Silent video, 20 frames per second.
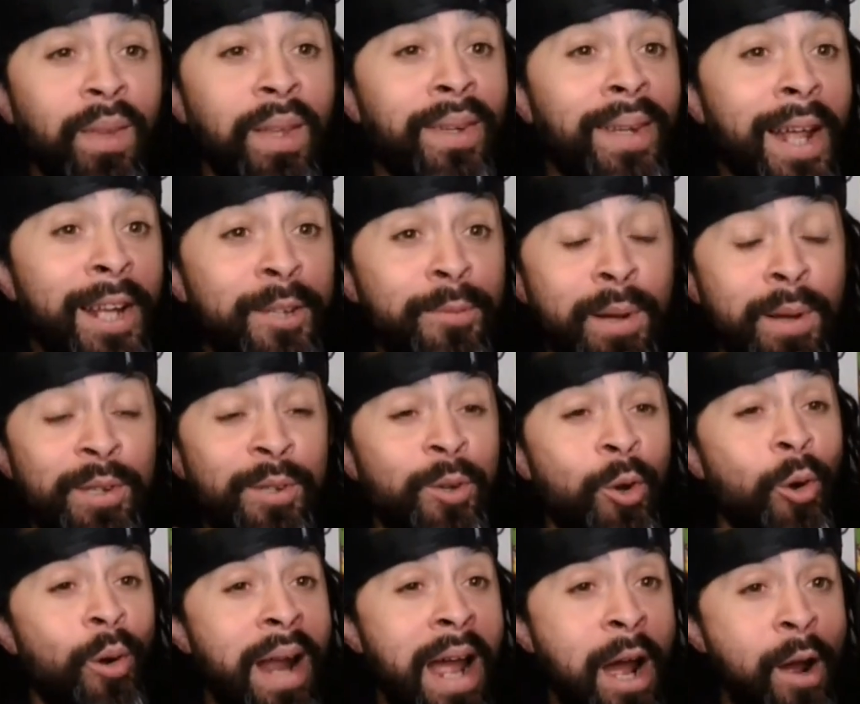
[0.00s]
That's my
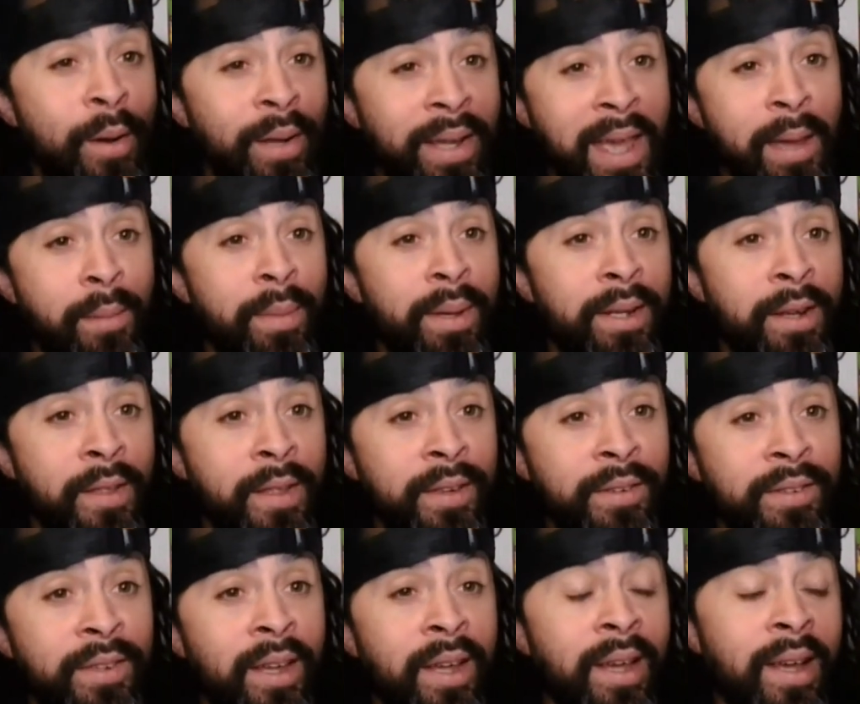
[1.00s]
story, how I came into
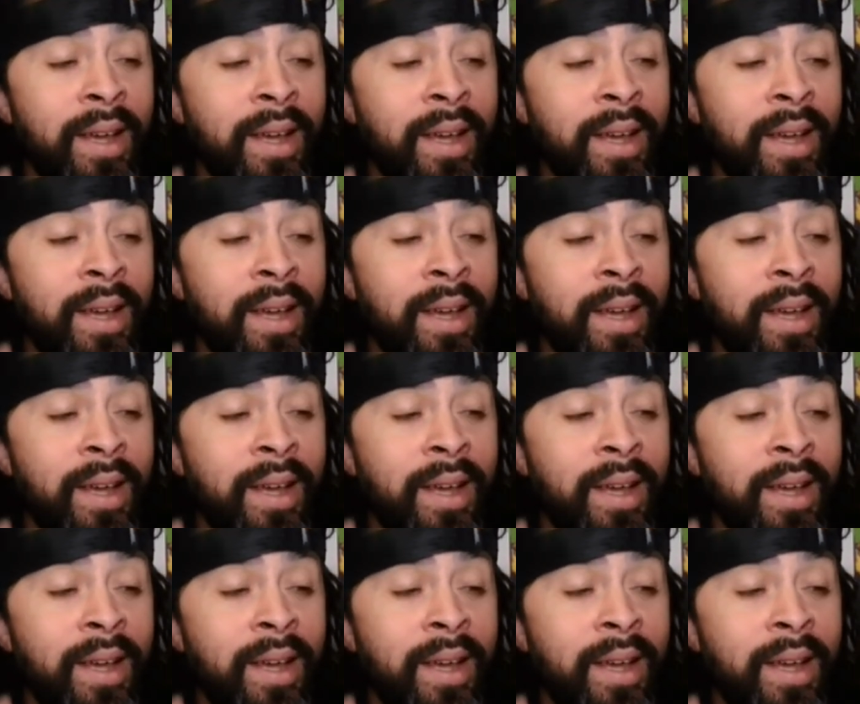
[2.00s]
this.